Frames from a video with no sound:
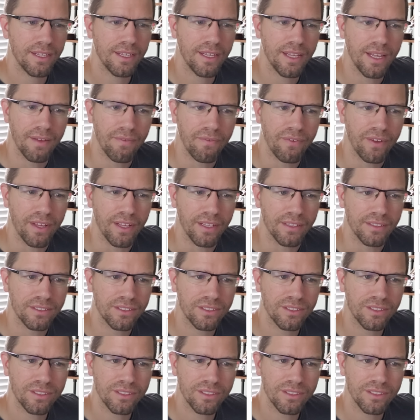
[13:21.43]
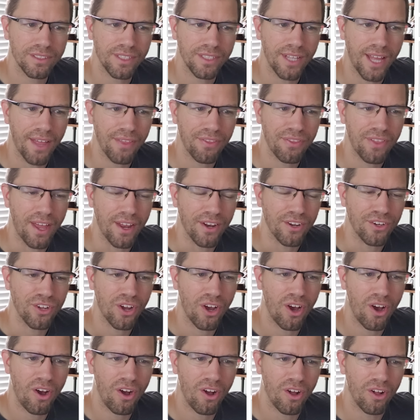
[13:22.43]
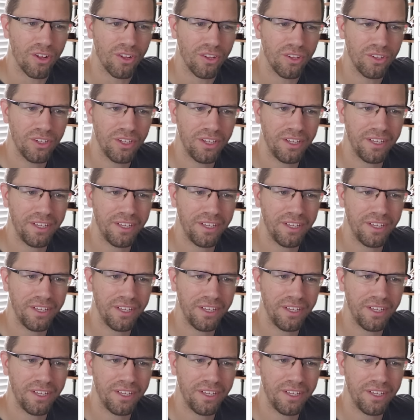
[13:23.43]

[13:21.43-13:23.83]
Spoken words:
If it's not that tall,